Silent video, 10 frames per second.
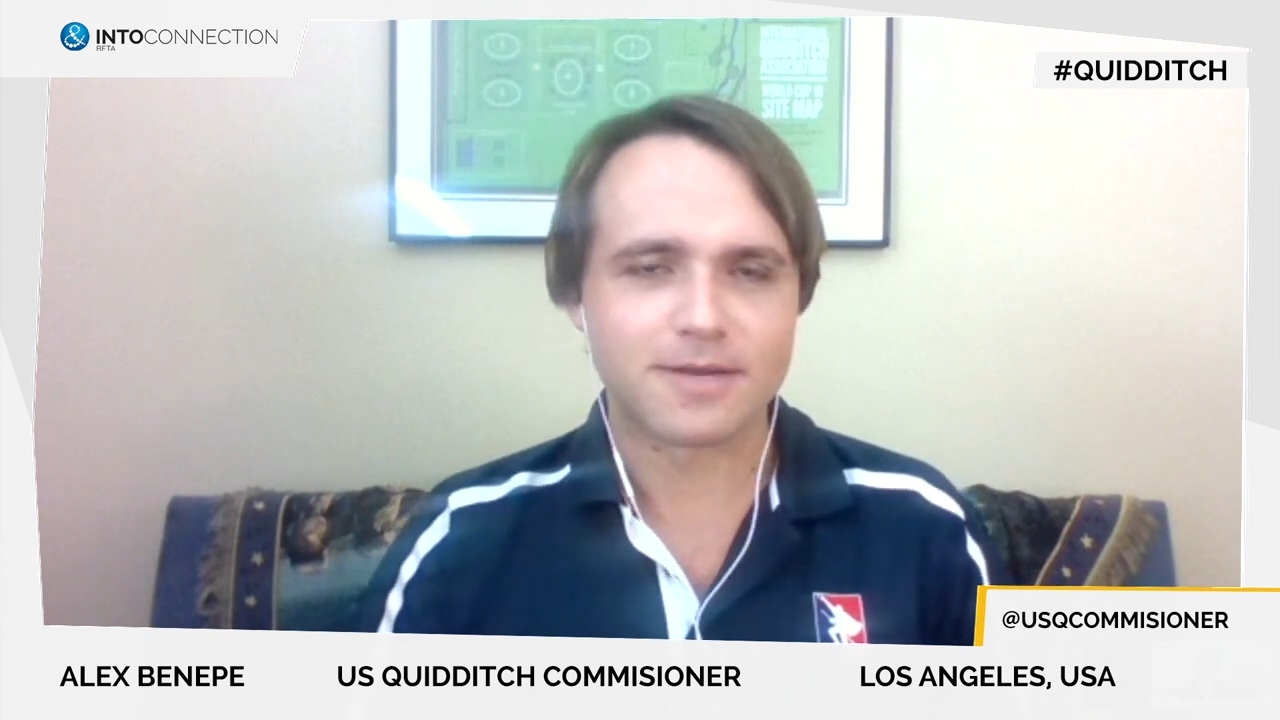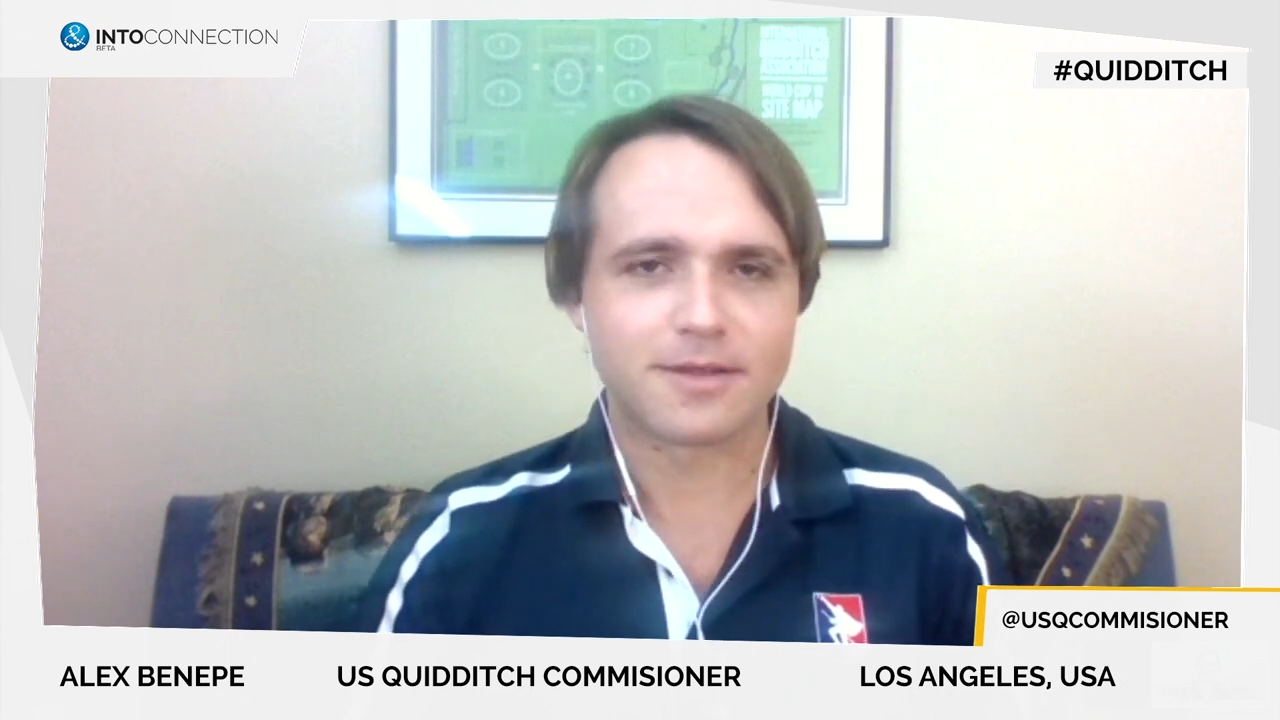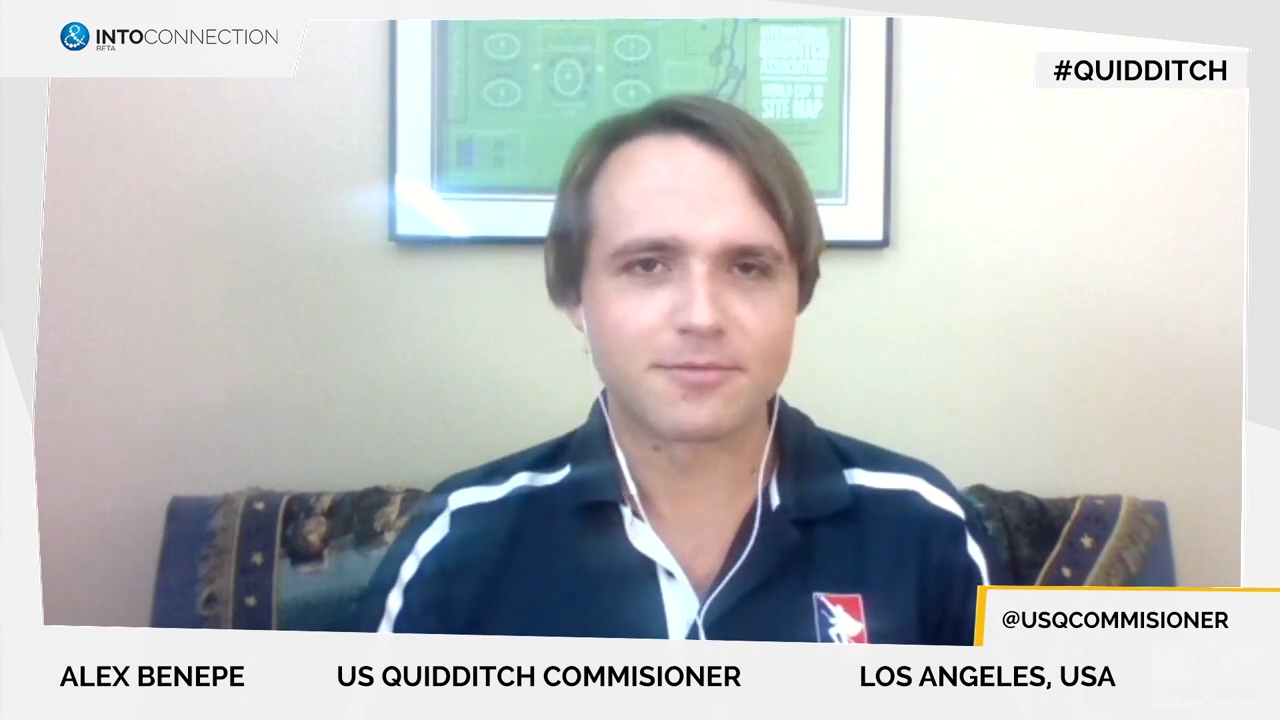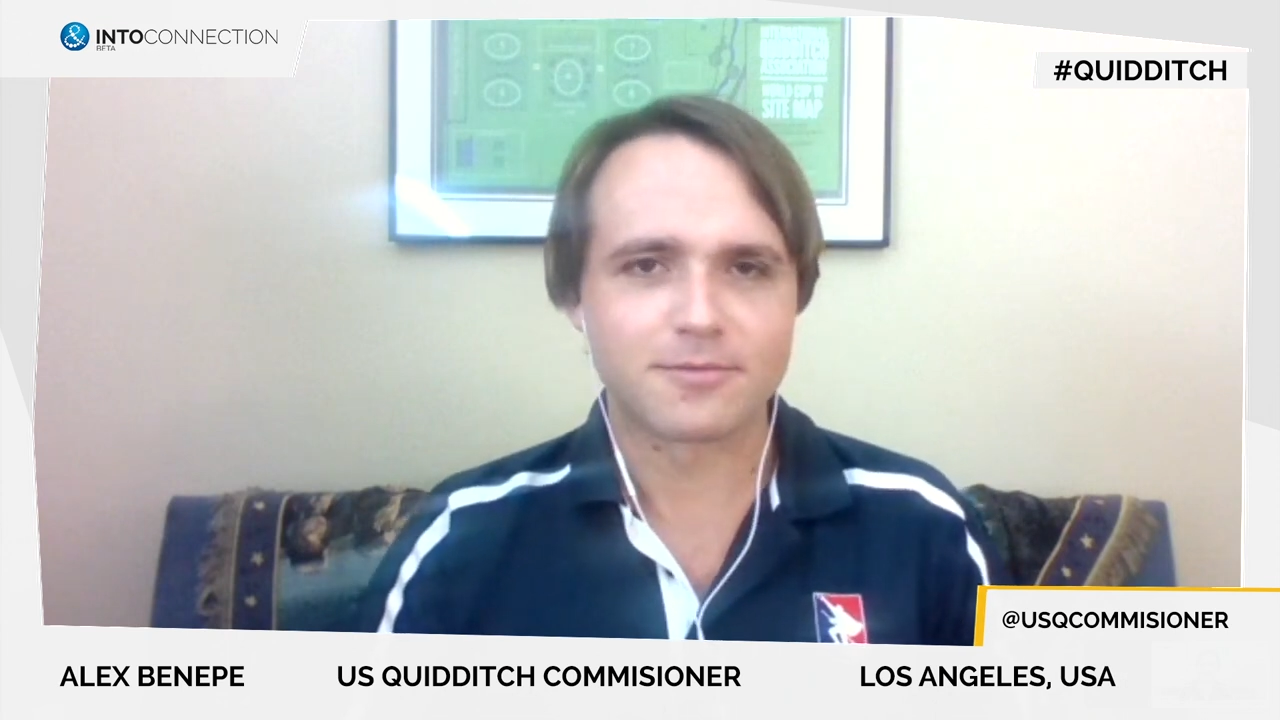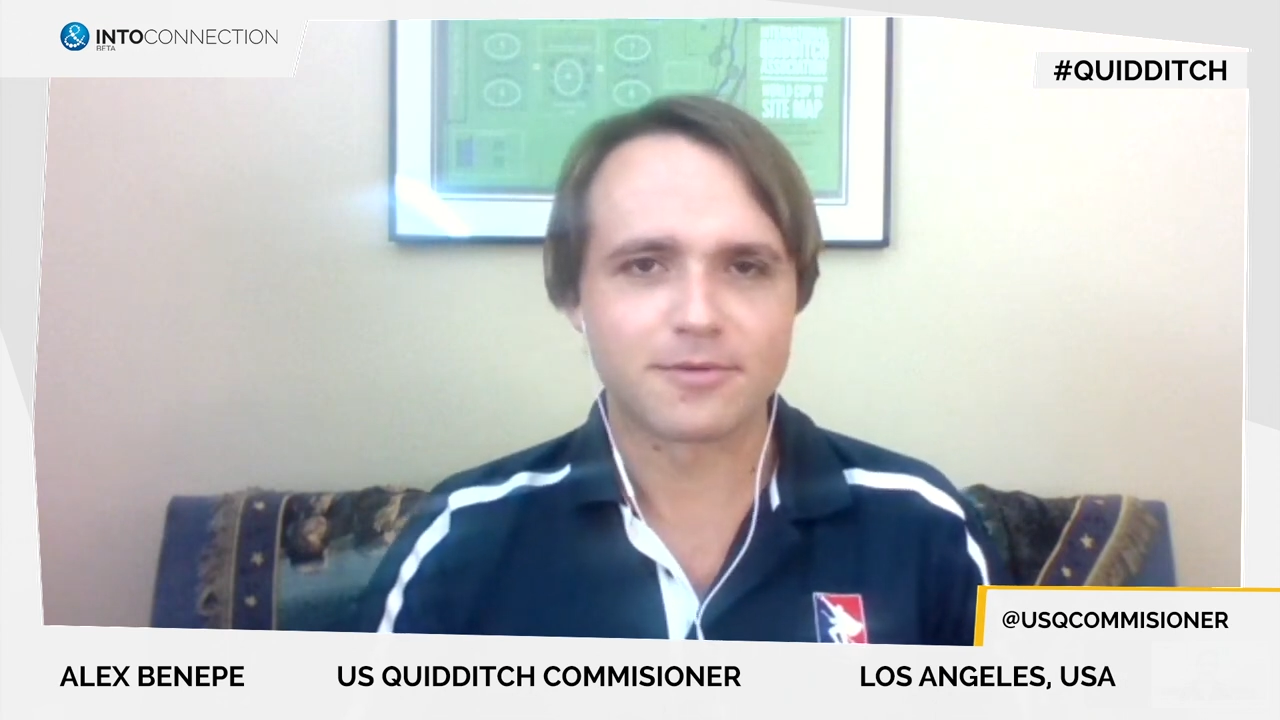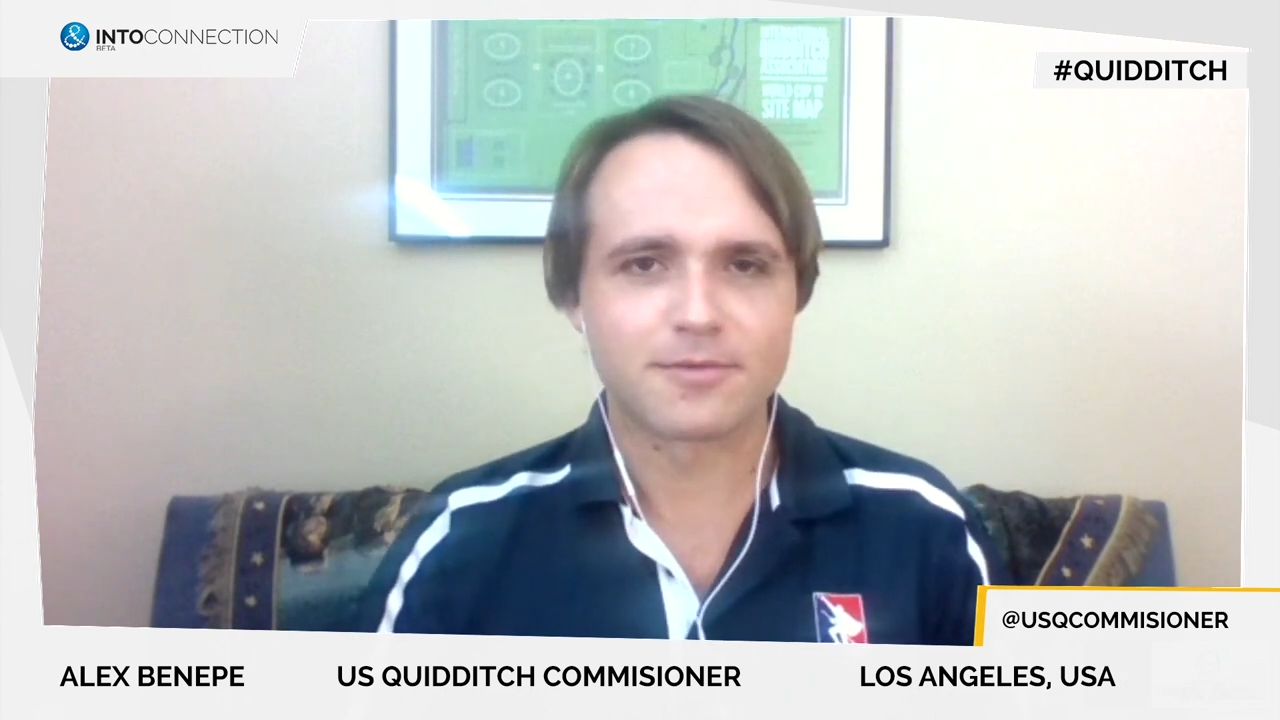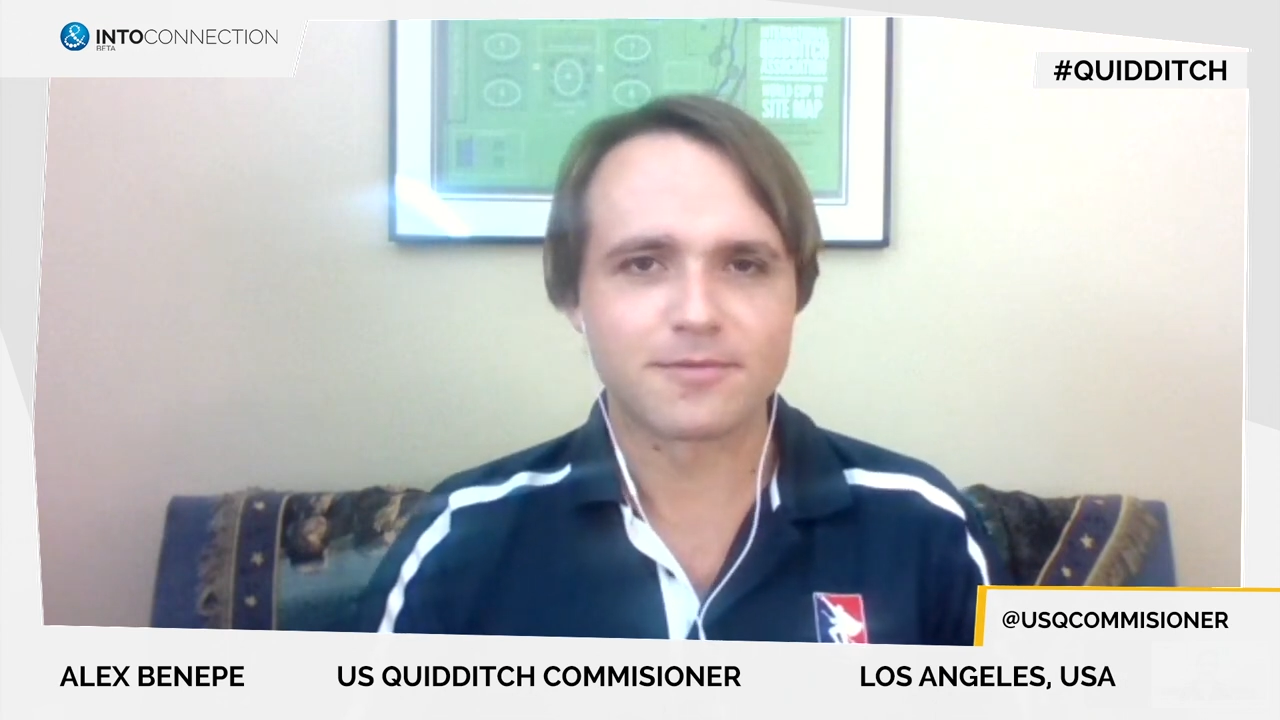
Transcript: around the world